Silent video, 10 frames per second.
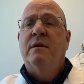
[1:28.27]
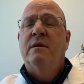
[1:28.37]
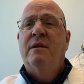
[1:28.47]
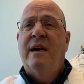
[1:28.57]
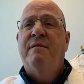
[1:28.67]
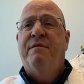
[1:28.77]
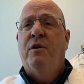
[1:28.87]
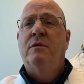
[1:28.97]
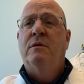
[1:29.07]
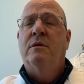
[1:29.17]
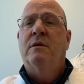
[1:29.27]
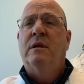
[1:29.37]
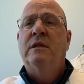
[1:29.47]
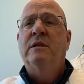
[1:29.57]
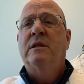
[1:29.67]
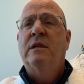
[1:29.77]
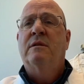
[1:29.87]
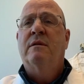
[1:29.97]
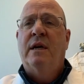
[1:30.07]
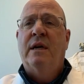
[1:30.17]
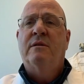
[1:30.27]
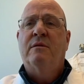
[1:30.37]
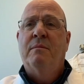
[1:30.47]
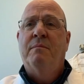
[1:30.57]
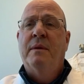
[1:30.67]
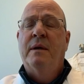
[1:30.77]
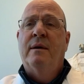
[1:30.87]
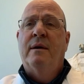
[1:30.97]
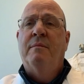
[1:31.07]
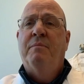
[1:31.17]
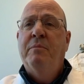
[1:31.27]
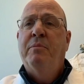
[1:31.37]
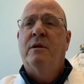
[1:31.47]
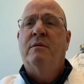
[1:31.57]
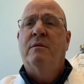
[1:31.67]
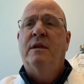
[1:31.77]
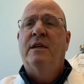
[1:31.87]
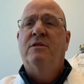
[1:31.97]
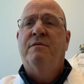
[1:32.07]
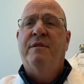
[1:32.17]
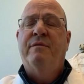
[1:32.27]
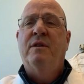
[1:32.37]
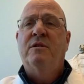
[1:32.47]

tenfold in the incidence of cancer in, in people under the age of 50.